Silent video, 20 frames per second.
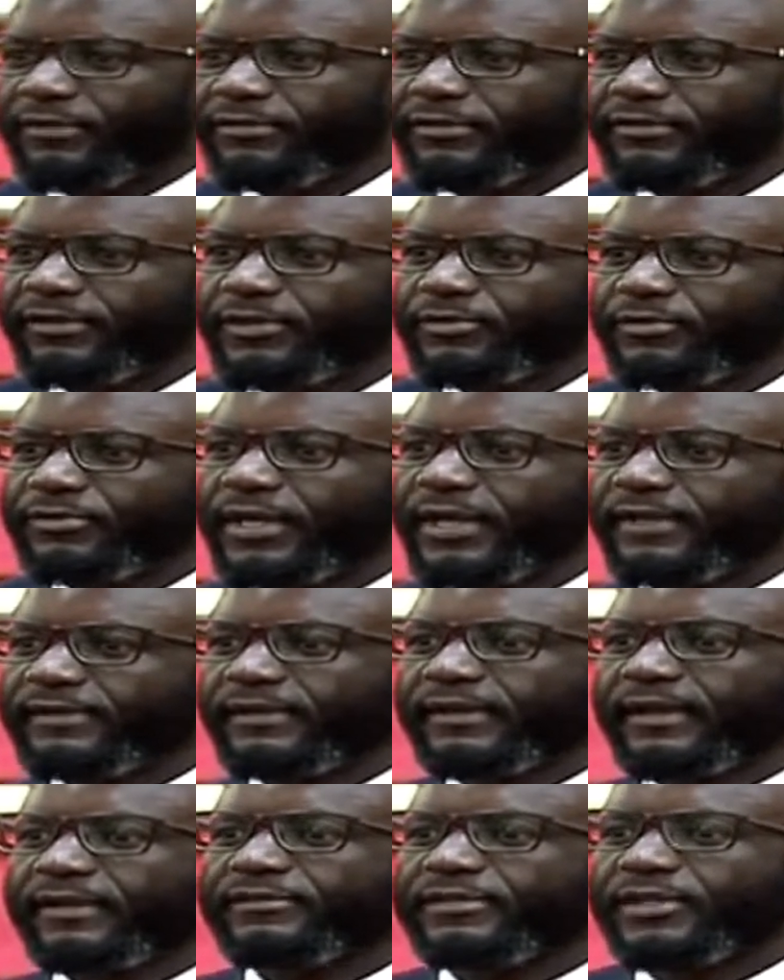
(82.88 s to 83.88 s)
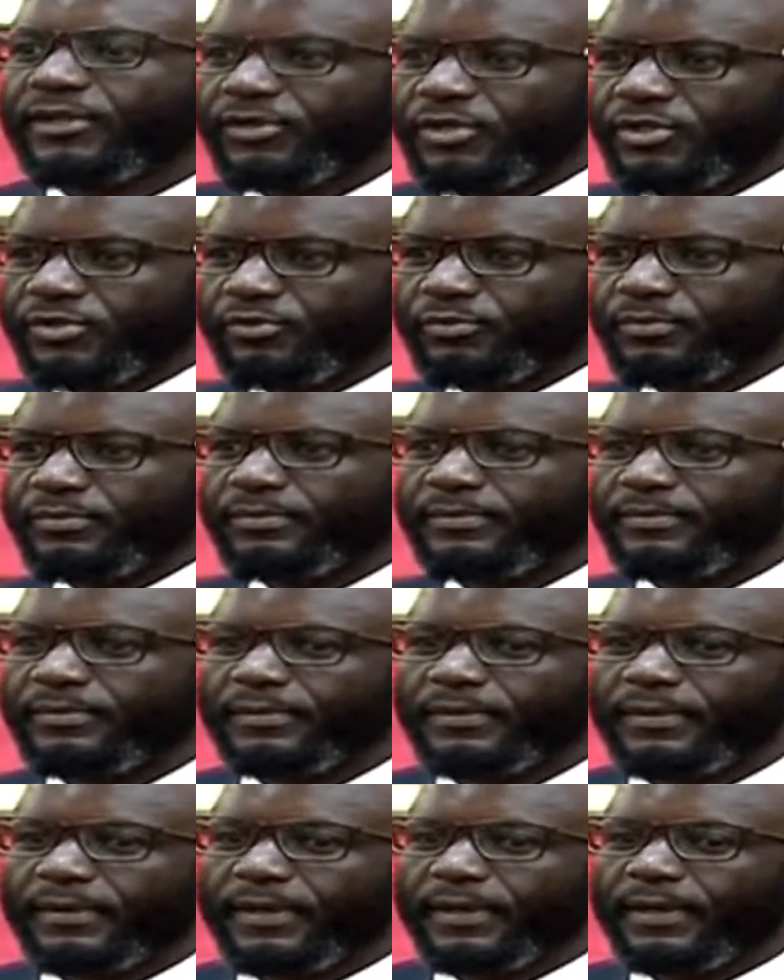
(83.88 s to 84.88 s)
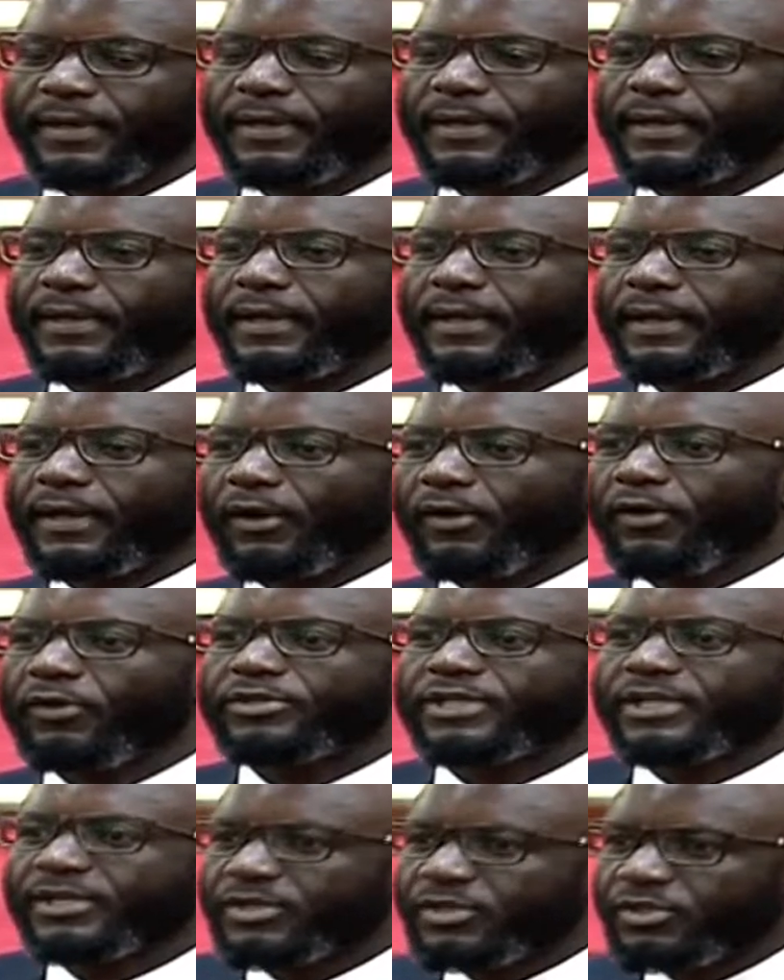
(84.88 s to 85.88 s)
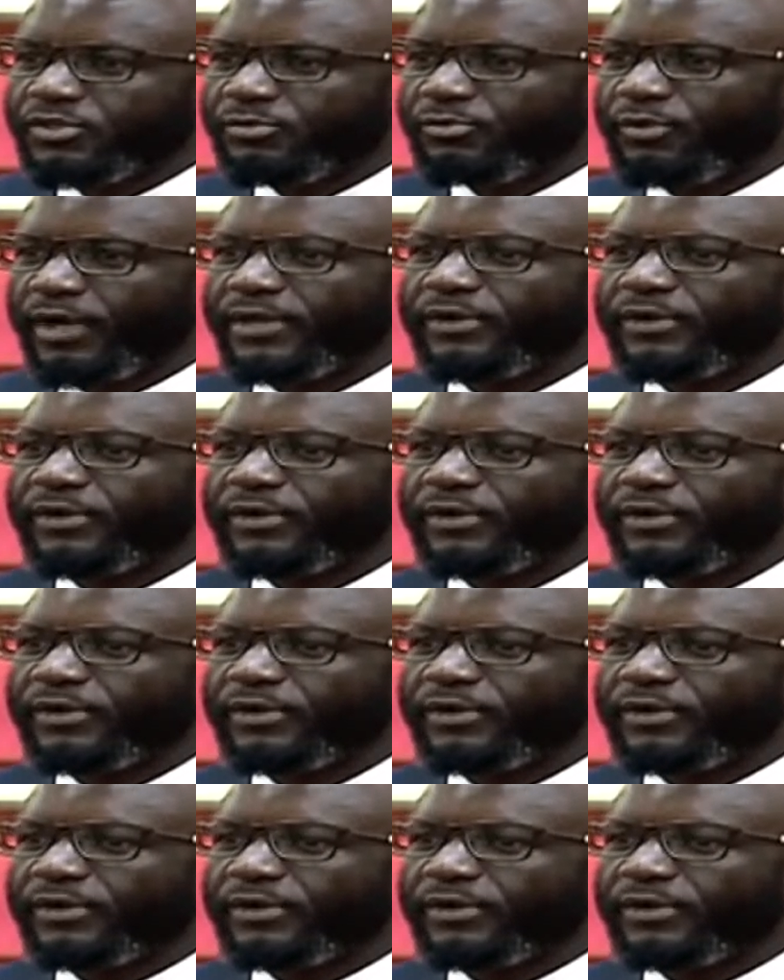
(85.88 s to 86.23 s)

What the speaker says: we are facing today, such as terrorism, local terrorism,